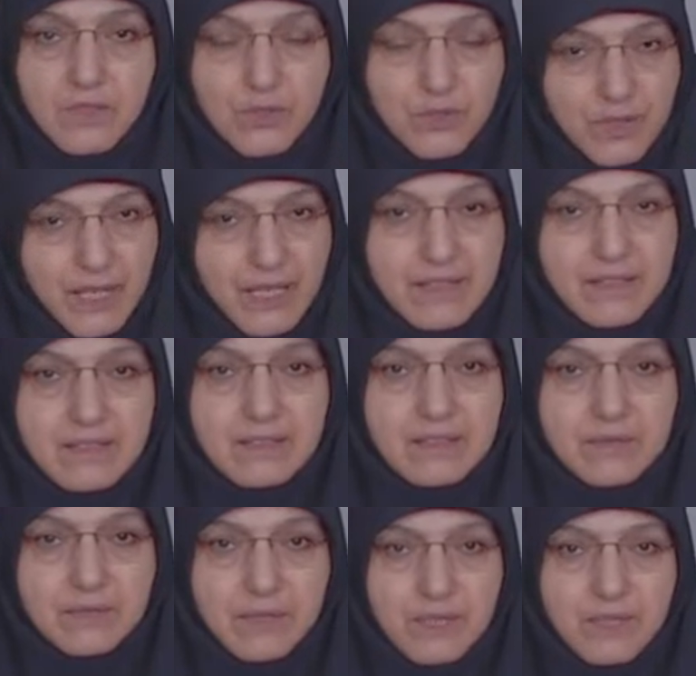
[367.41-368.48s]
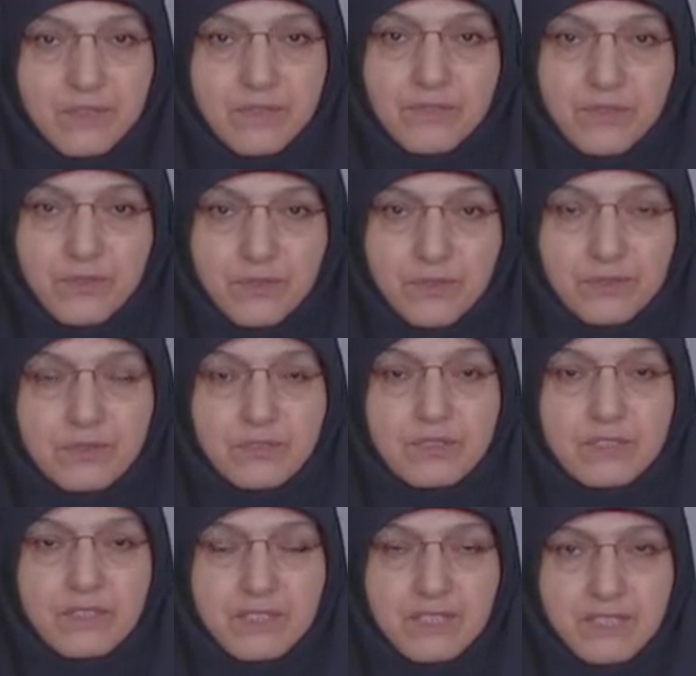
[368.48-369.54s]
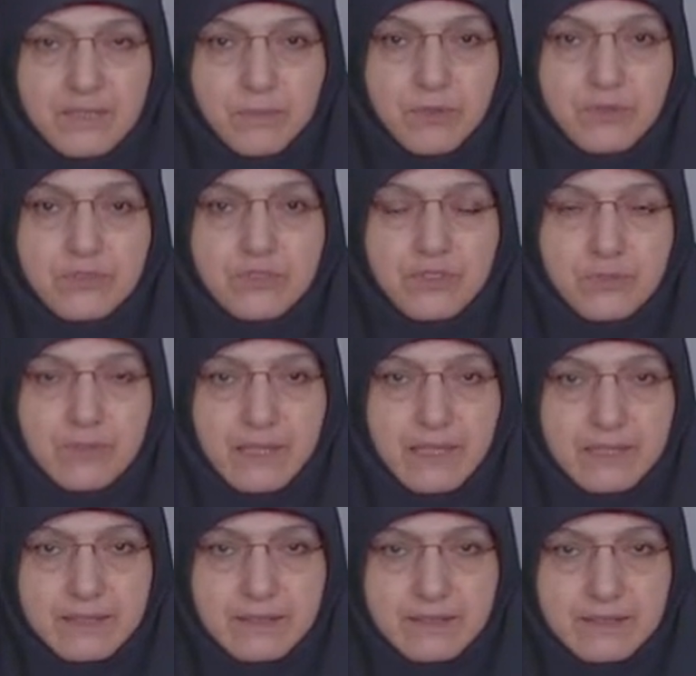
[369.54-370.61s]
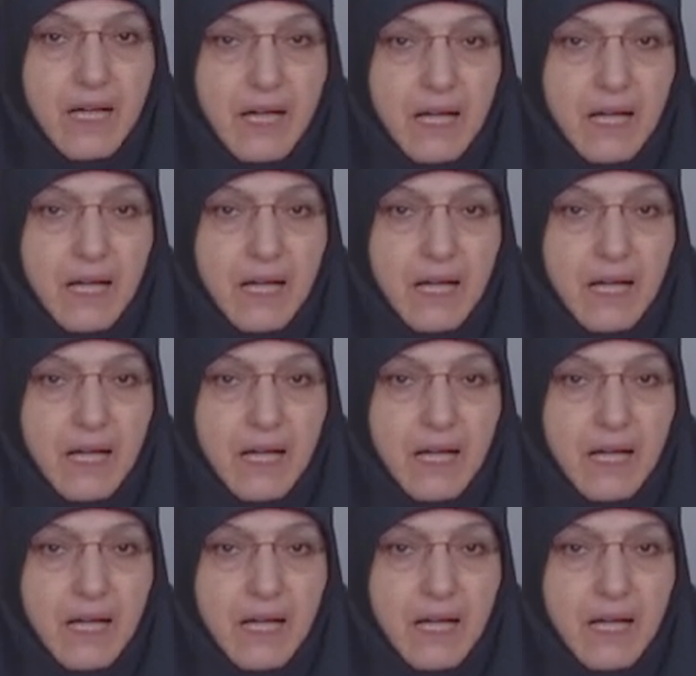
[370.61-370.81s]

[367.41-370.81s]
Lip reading: together with the full responsibility.